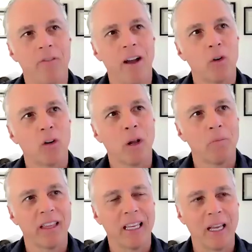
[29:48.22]
a founder and
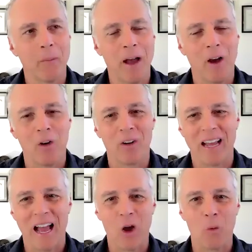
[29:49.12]
I'm thinking
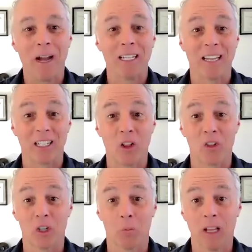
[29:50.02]
about how my
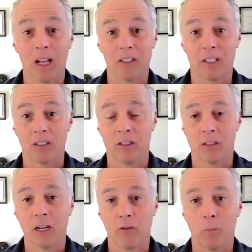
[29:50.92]
technology applies
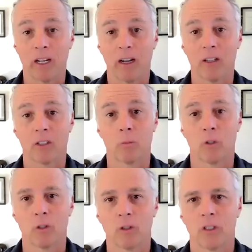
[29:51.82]
to government
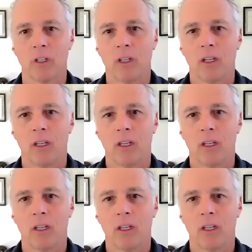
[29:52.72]
customers,